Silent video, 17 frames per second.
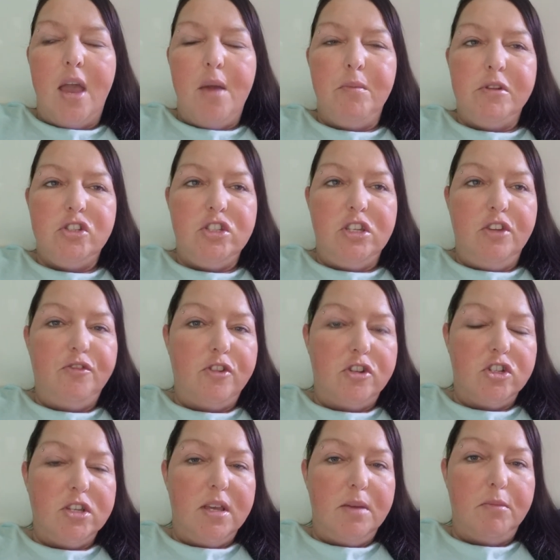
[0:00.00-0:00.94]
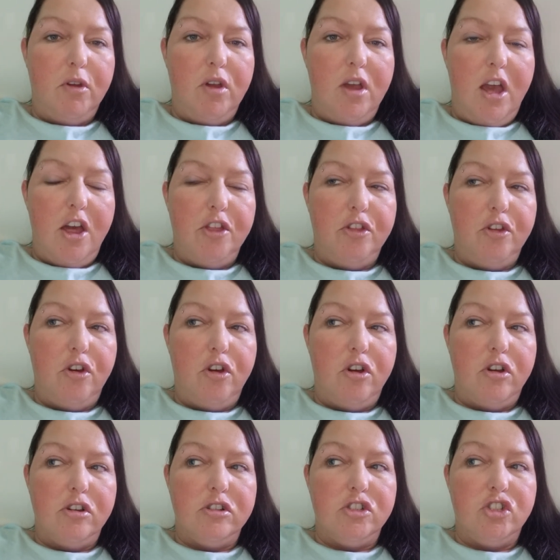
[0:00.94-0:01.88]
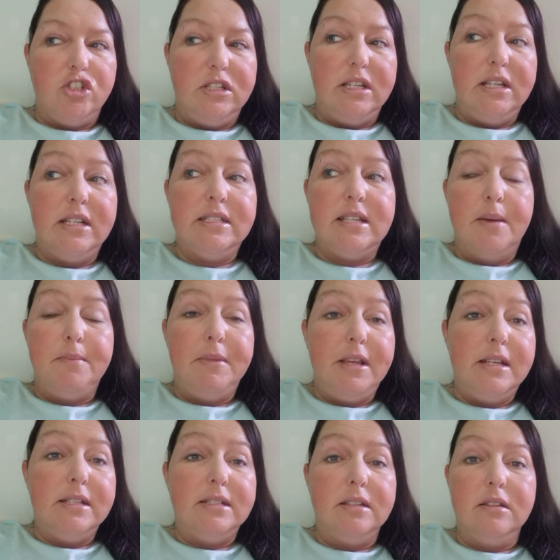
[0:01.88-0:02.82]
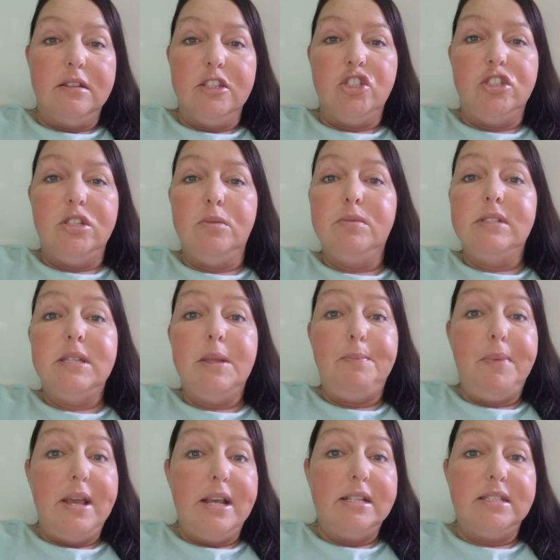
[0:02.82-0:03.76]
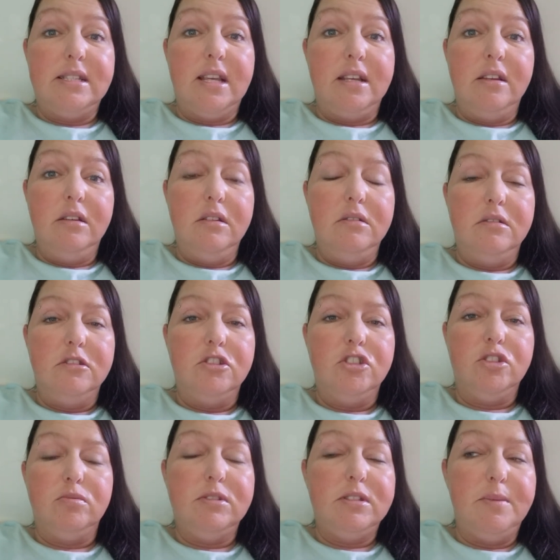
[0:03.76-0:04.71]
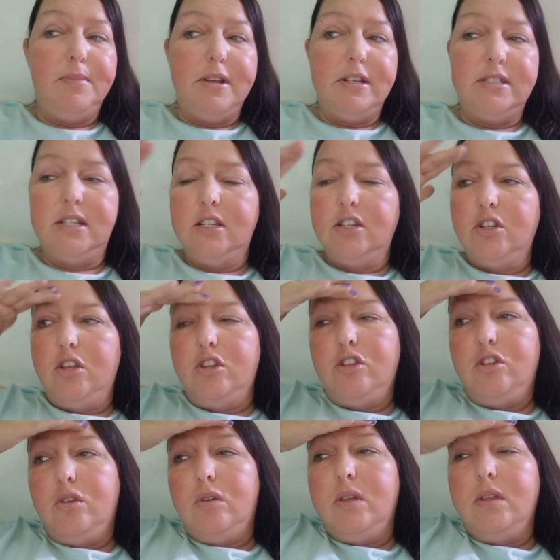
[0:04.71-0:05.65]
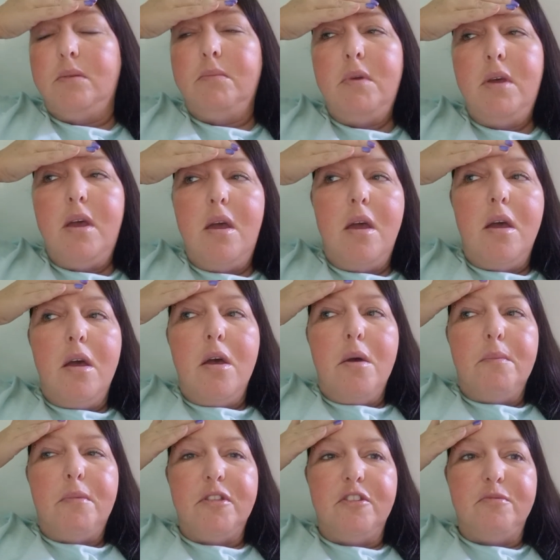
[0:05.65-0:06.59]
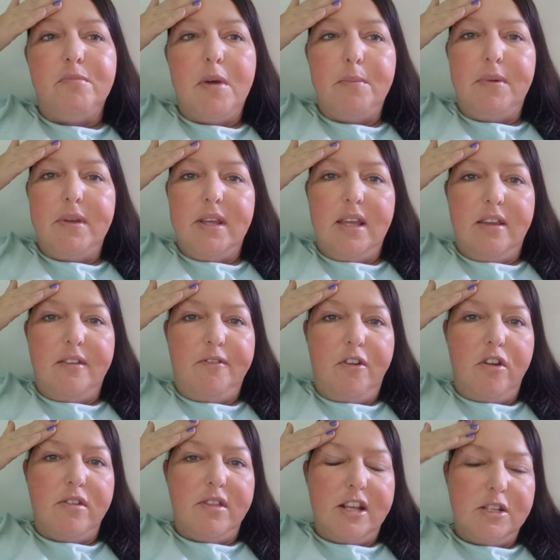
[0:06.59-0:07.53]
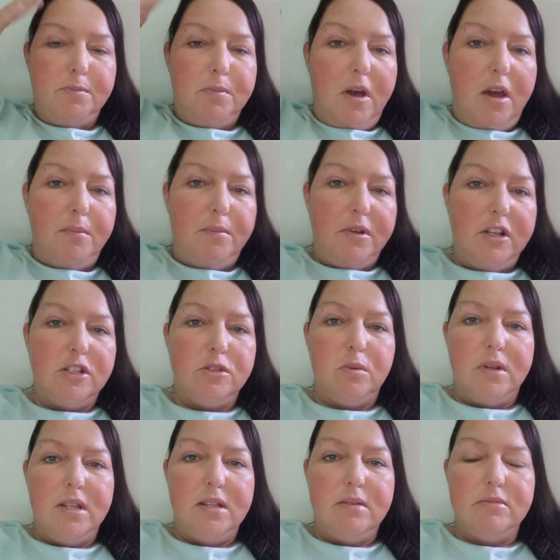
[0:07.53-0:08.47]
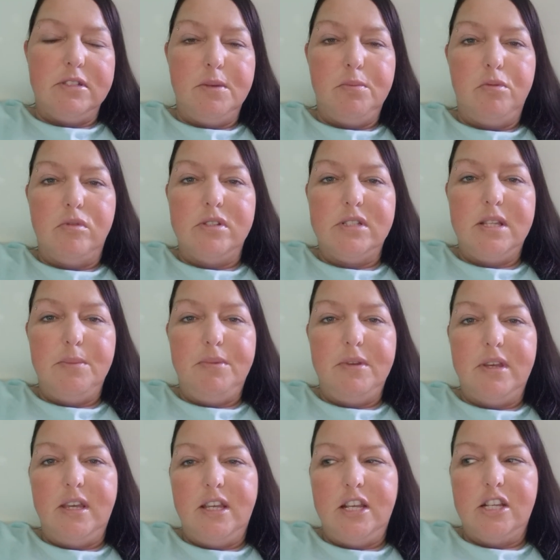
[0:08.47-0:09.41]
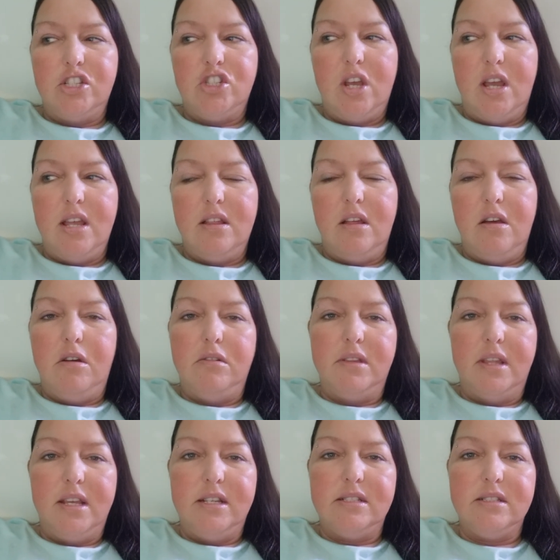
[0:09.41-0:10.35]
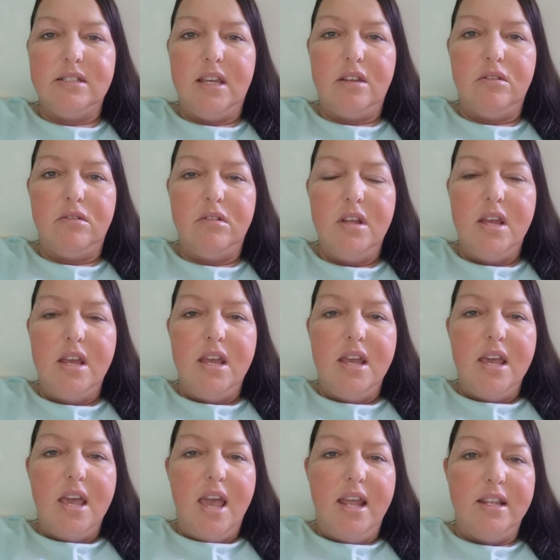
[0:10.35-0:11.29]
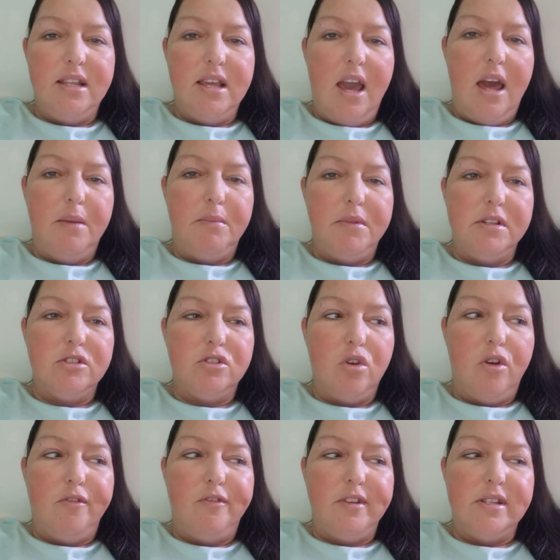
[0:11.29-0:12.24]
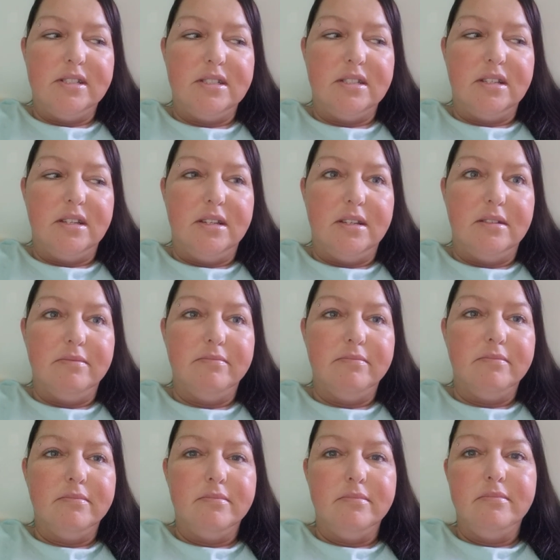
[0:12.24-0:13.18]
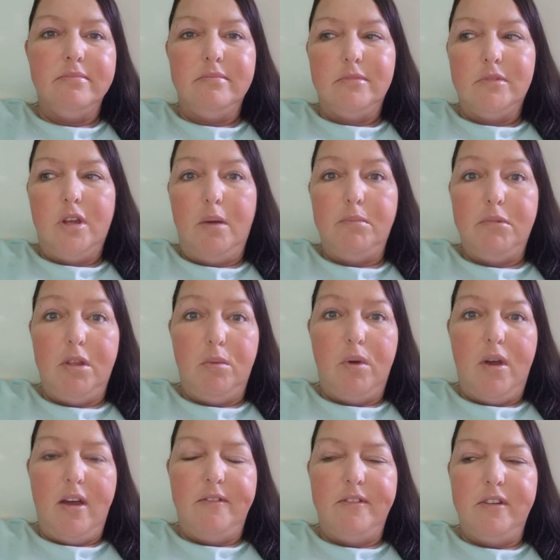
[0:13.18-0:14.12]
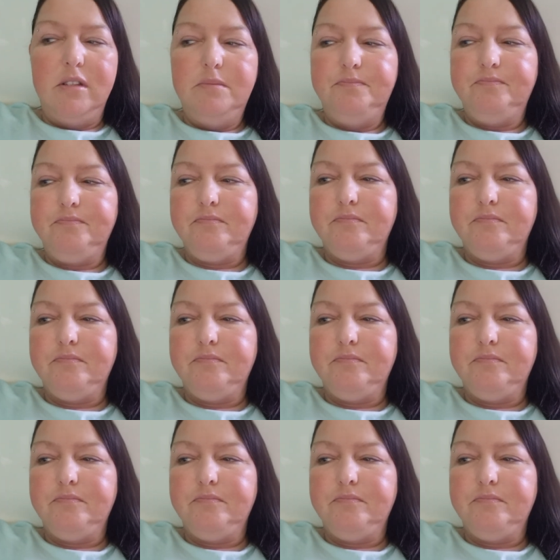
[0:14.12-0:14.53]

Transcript: And when she first came out, I thought, she is amazing. Like, she was the best singer. She was the best singer out of the two of them. But they've maybe gave her this part because one of them's supposed to be like a shy little nice girl, and Carmen's obviously up to whatever.